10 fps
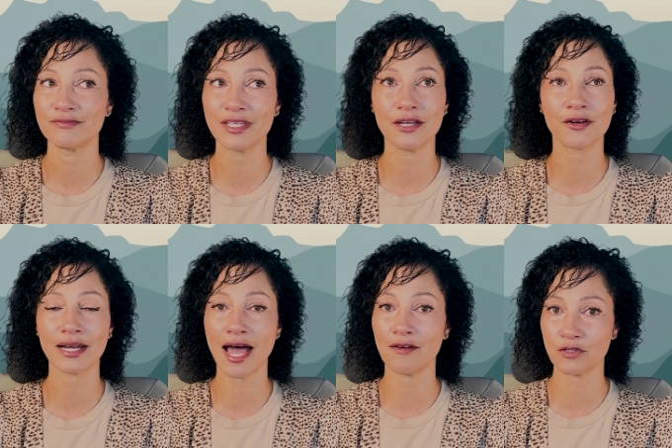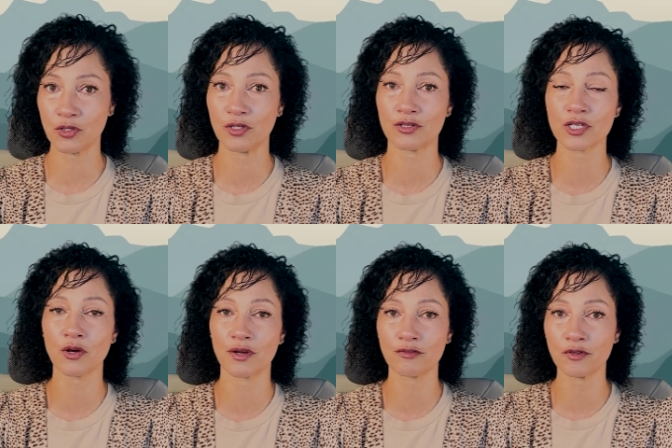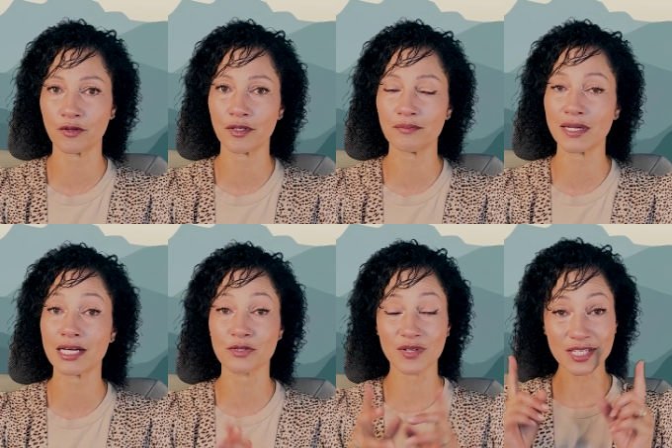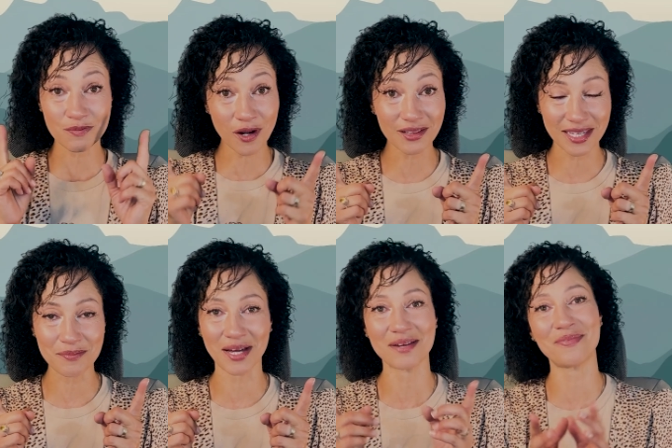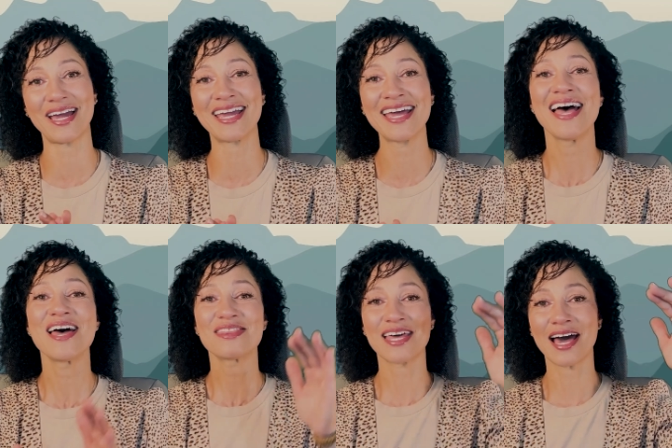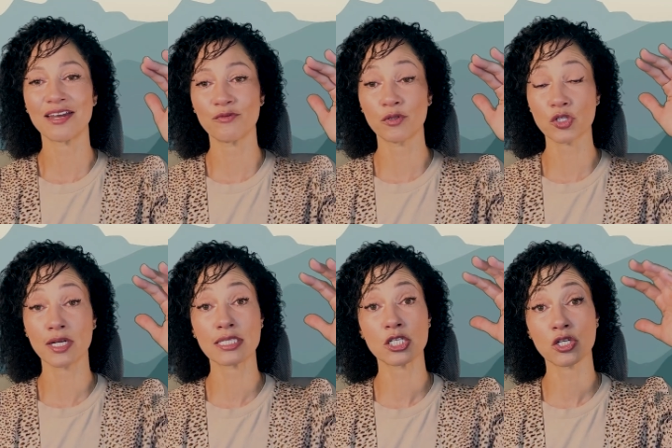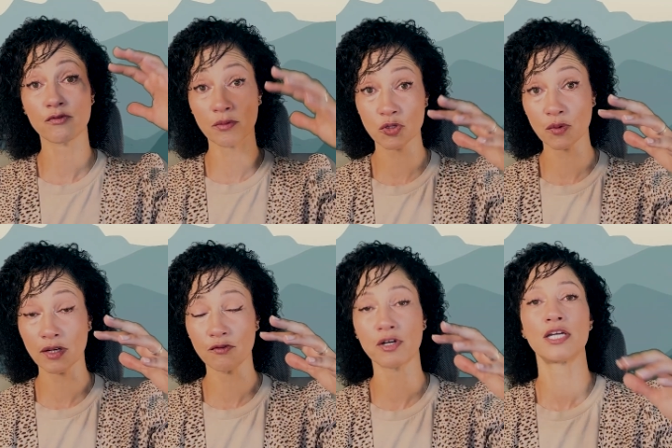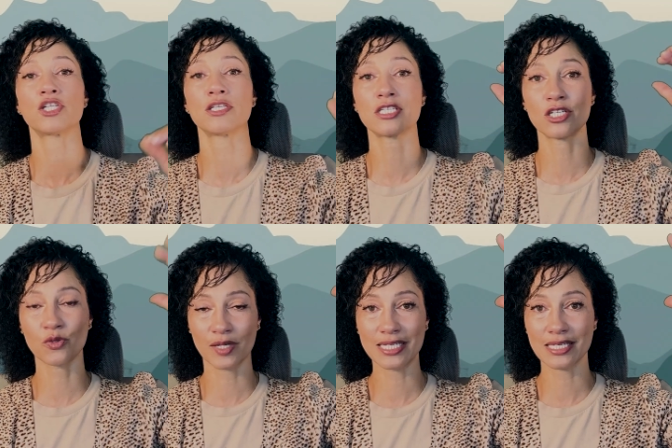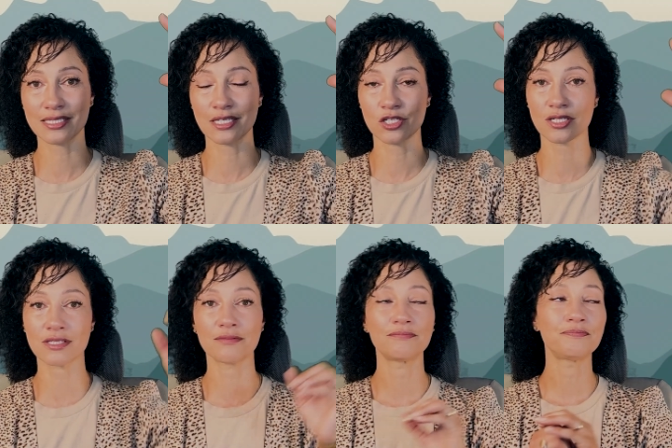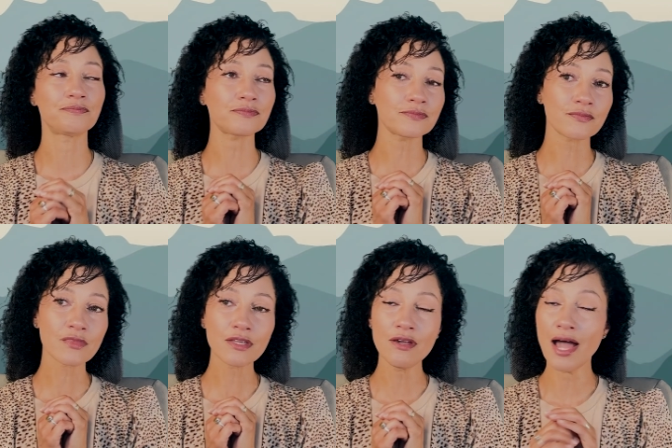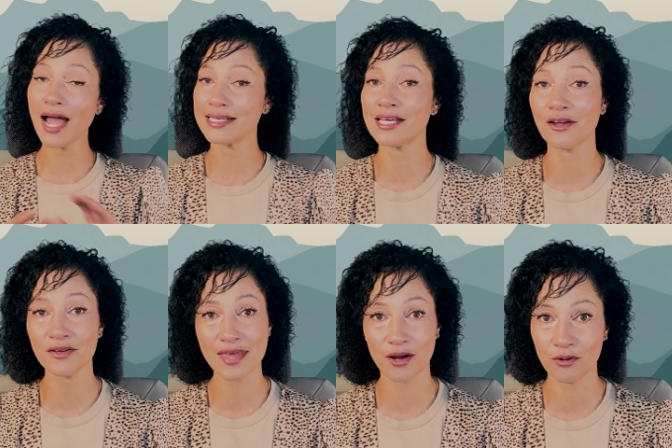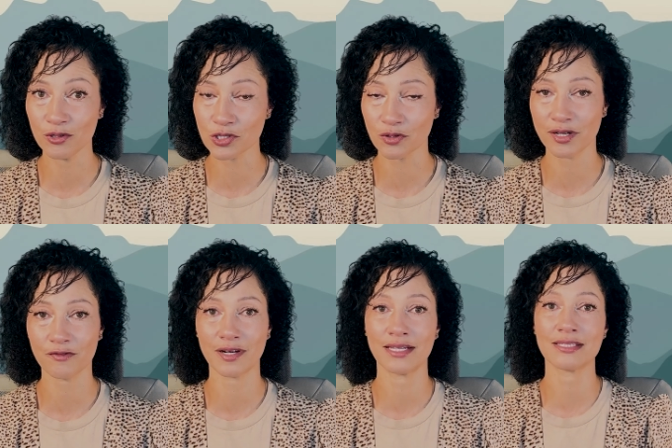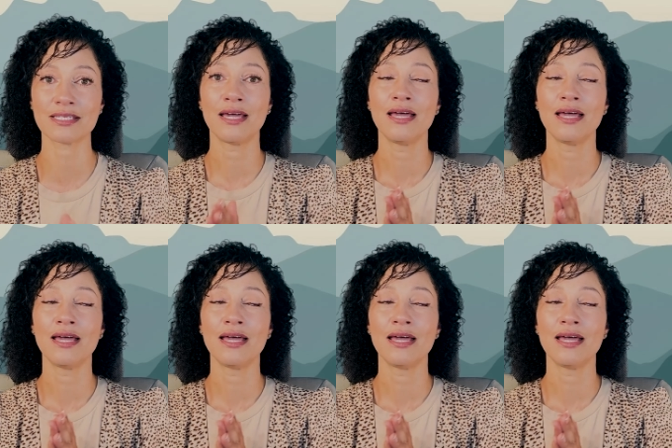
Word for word: year and a half, two years going forward because we smartly bought a bike that will transition from 24 inches to 26 inches. I tell you that whole story, friends,